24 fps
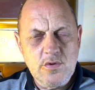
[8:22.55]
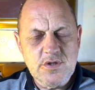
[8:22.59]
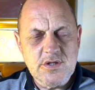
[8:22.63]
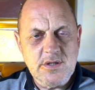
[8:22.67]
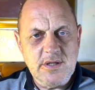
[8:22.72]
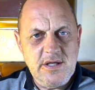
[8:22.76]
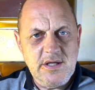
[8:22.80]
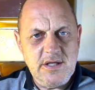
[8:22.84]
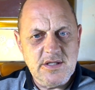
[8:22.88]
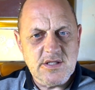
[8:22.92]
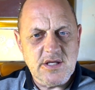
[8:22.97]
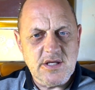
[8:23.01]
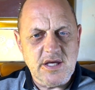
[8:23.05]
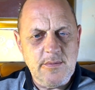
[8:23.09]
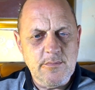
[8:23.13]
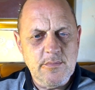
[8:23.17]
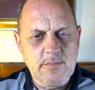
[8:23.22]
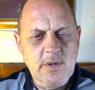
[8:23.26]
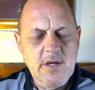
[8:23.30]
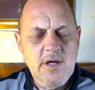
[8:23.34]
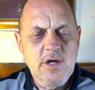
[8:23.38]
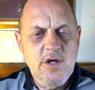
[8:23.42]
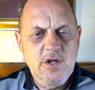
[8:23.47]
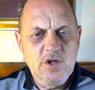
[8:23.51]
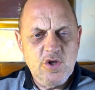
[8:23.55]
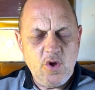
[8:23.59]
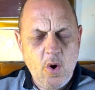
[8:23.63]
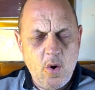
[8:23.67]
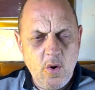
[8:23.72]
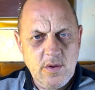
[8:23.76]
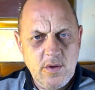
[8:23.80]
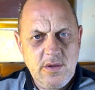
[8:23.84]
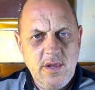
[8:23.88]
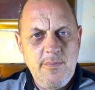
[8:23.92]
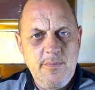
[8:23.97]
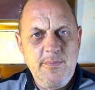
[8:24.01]
You need to keep talking
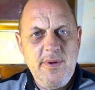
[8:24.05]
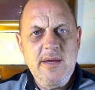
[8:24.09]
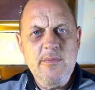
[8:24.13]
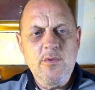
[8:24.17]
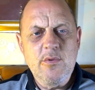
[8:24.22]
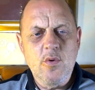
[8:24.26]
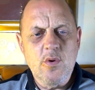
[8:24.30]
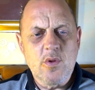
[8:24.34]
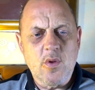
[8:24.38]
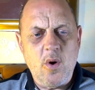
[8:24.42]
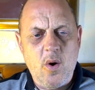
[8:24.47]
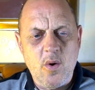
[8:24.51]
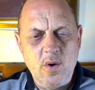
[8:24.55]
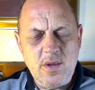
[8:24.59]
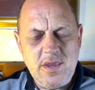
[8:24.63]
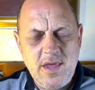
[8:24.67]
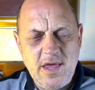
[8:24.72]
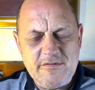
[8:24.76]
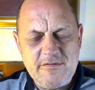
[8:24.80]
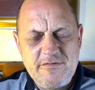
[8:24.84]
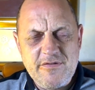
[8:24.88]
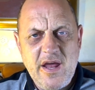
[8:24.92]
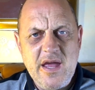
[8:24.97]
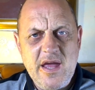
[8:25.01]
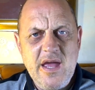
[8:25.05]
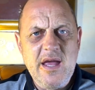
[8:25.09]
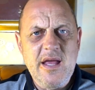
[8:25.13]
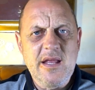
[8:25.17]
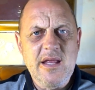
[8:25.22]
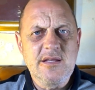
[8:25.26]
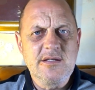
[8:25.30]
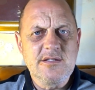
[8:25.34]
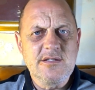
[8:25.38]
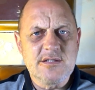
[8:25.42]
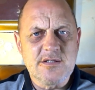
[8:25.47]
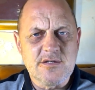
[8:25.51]
to people, talking to your
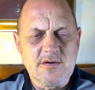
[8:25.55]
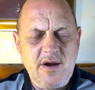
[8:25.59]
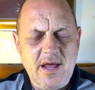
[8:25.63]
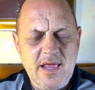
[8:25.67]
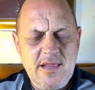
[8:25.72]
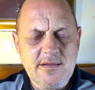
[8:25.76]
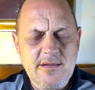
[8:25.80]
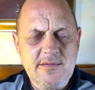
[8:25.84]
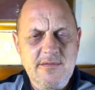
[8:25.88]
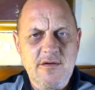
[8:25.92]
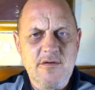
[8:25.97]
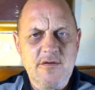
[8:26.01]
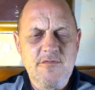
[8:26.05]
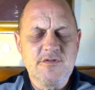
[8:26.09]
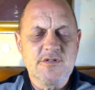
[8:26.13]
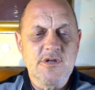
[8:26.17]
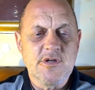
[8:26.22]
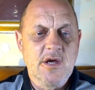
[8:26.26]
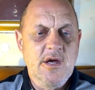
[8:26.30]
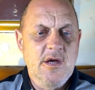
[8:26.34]
friends, relatives,